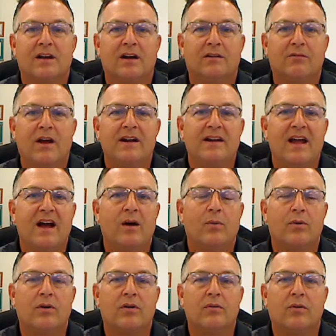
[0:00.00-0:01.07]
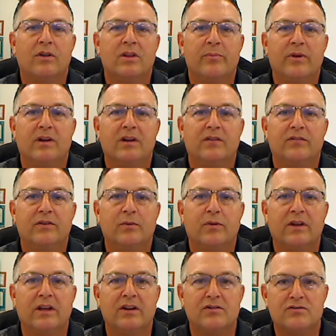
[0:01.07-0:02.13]
uh, right now we're, we're, in the middle of
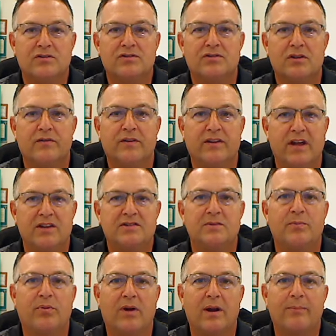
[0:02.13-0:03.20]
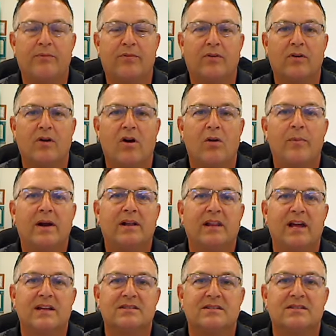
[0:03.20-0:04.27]
doing industry certification prep for all my
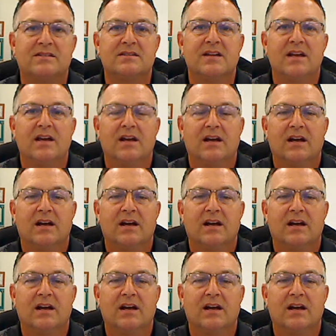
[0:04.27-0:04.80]
classes.